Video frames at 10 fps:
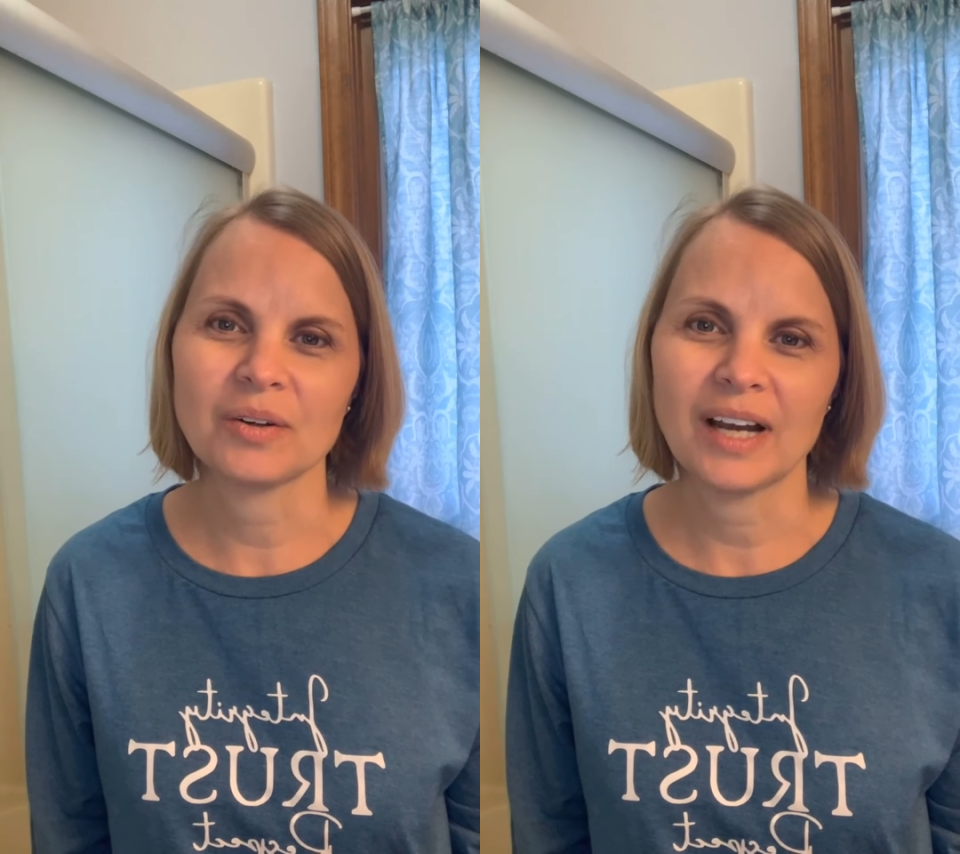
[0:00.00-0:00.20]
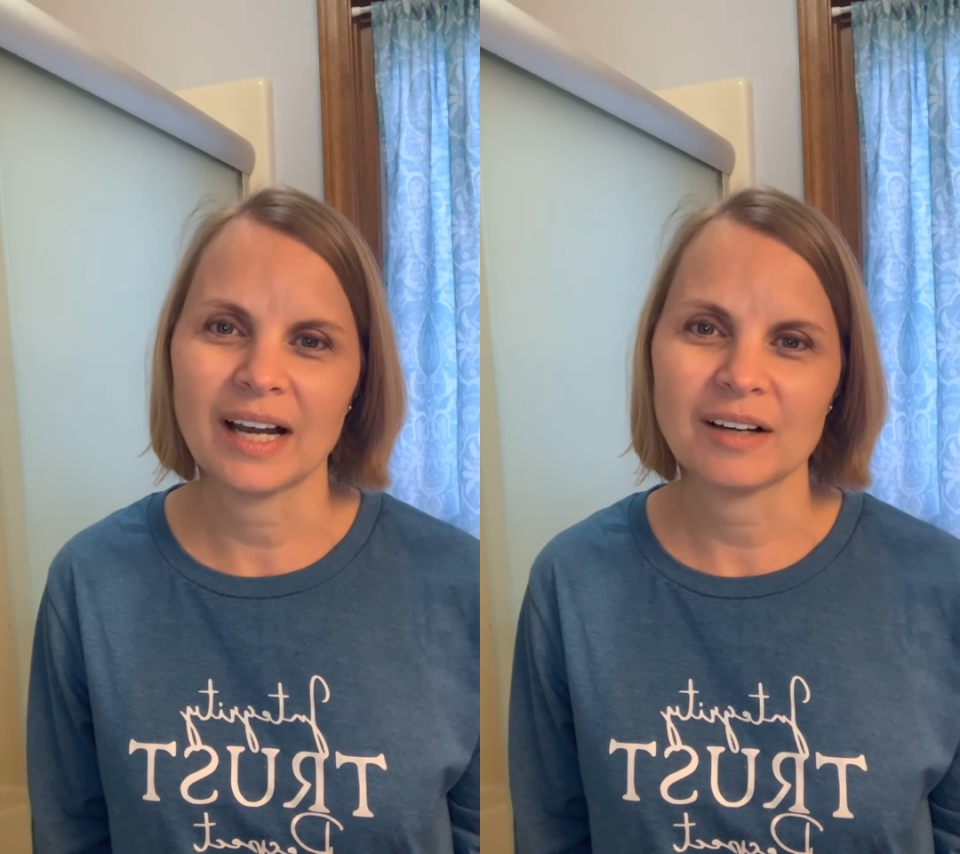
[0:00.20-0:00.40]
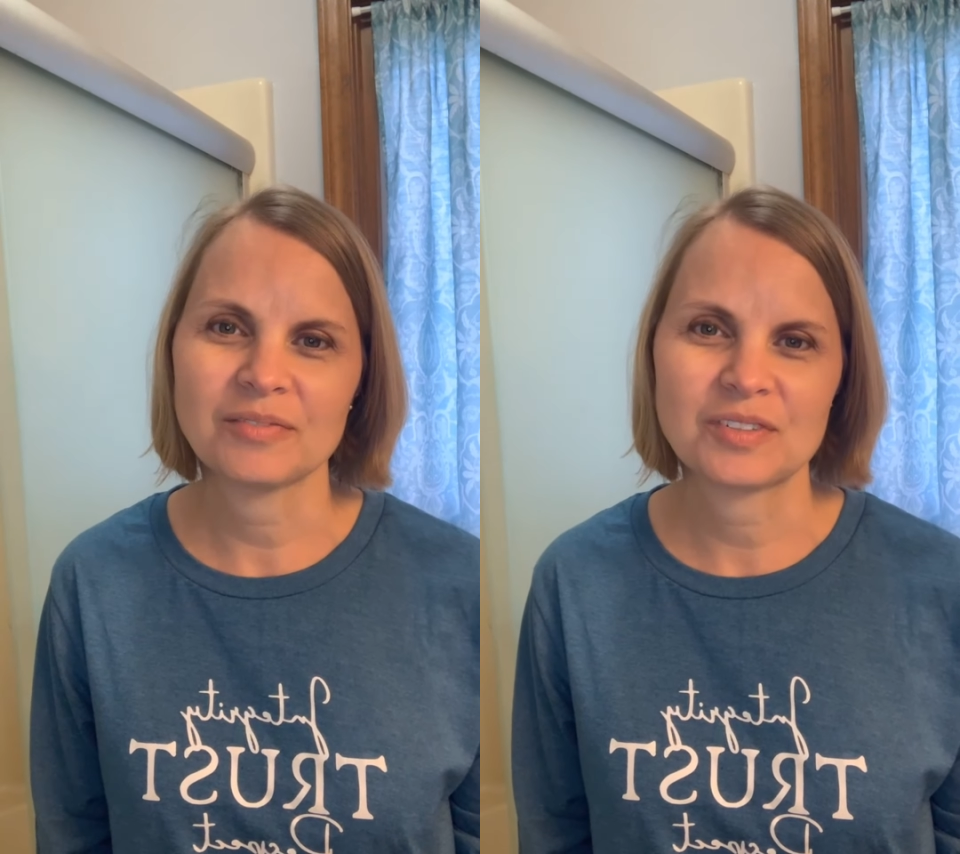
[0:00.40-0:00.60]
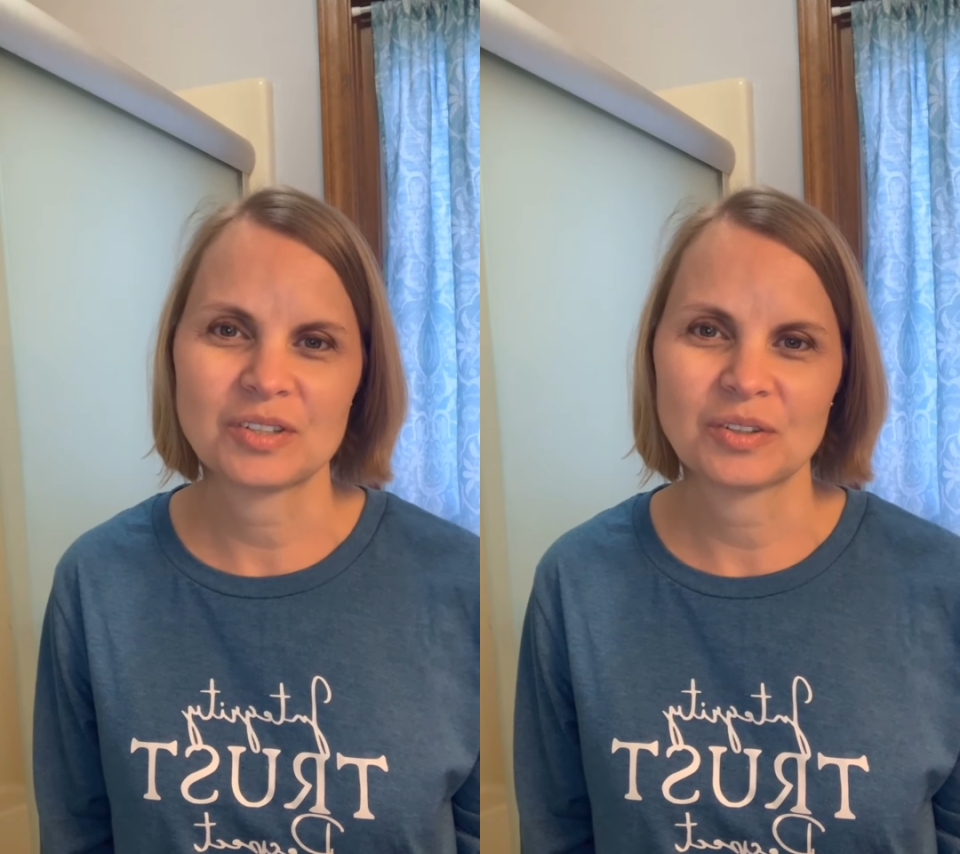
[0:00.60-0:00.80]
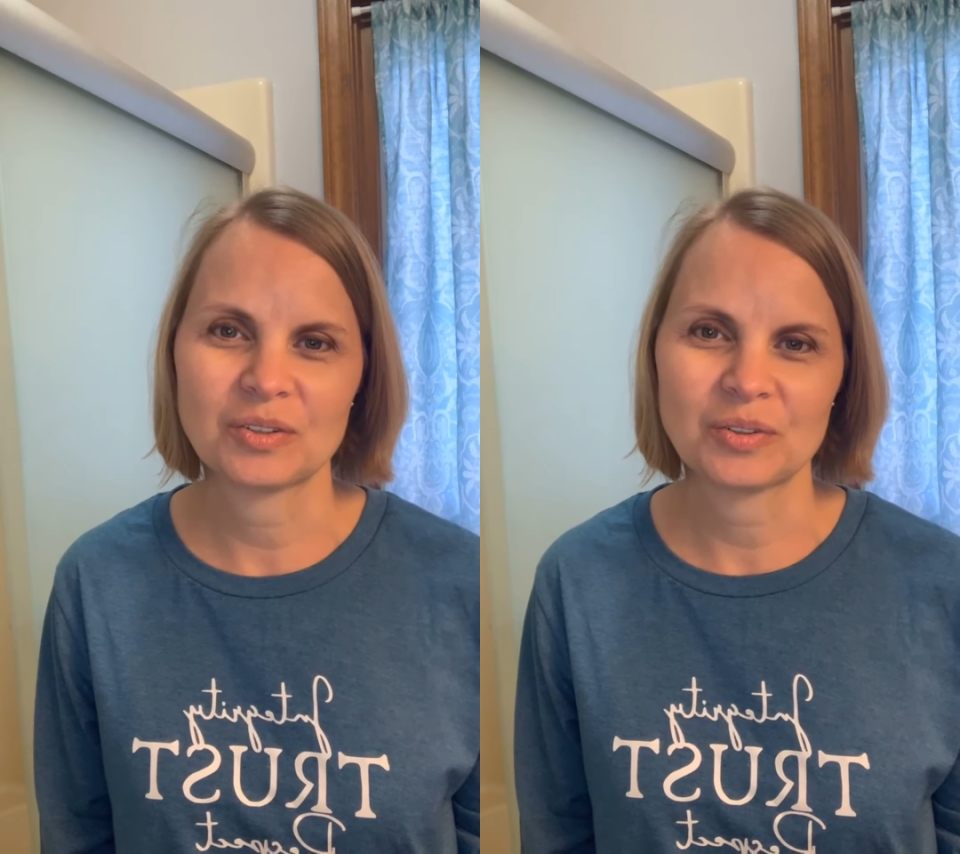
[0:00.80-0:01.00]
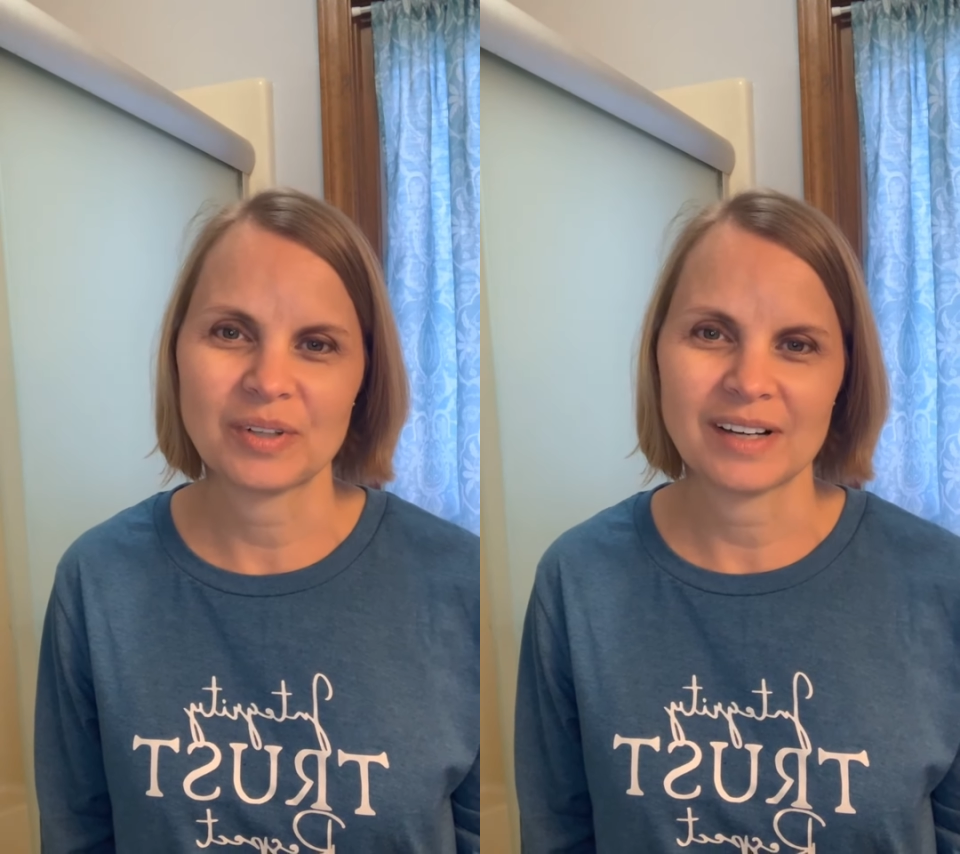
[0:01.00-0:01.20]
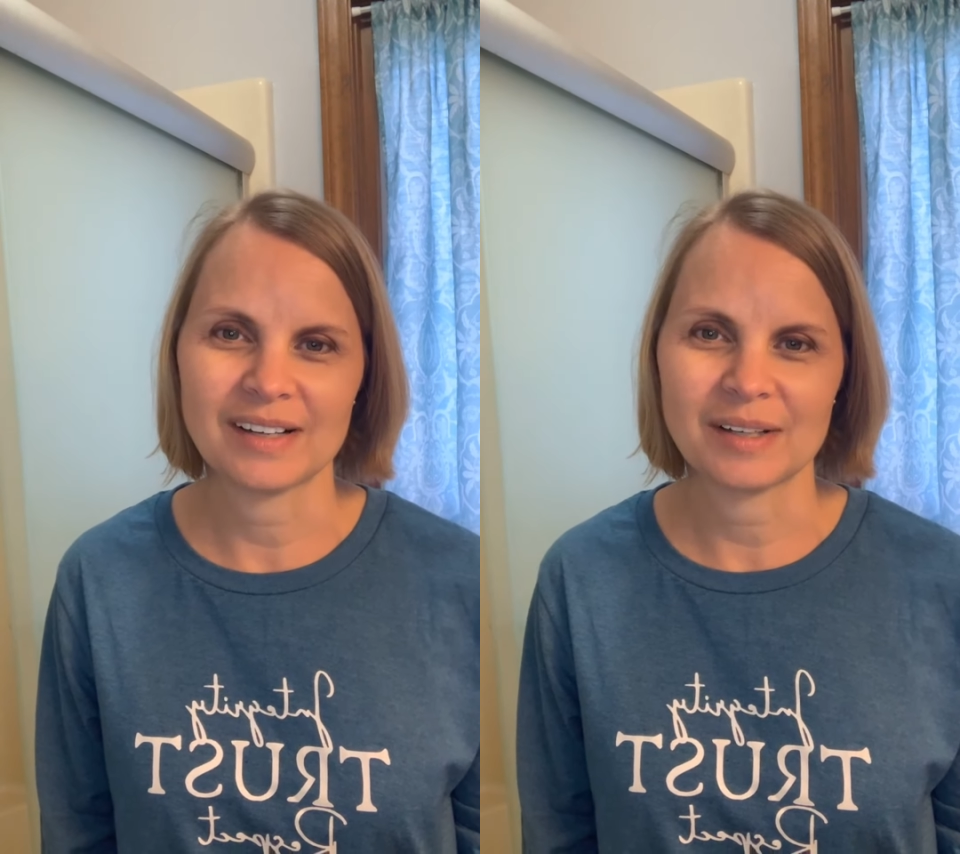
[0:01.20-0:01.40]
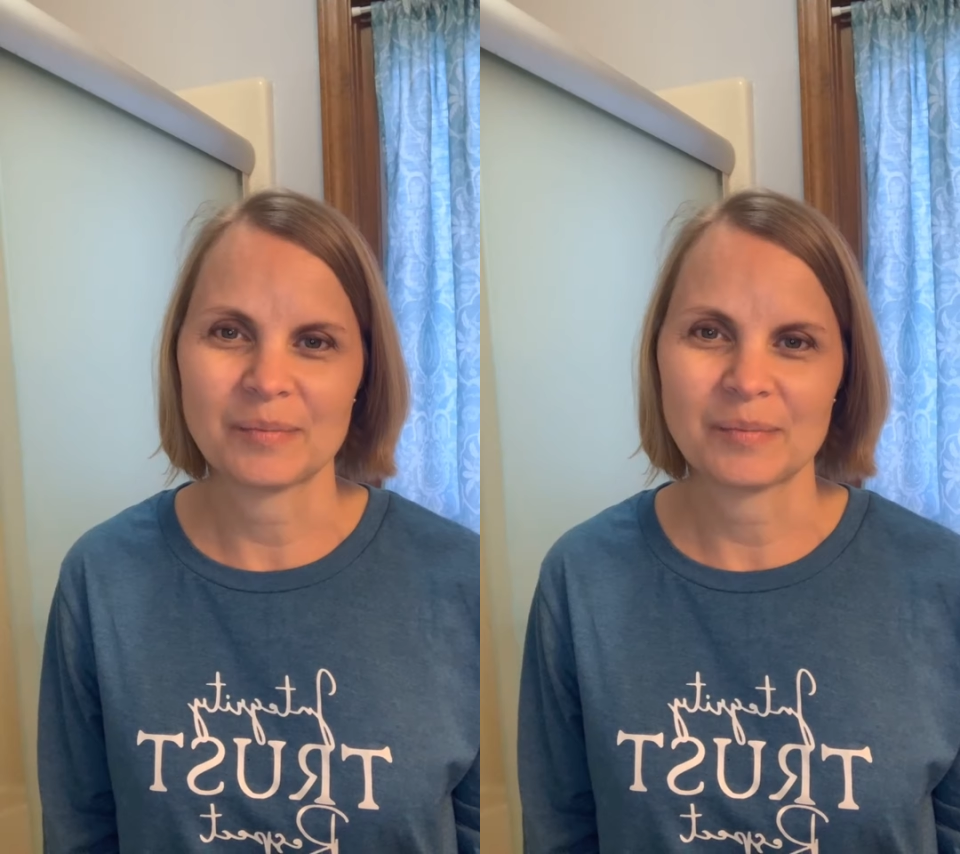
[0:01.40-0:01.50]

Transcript: have to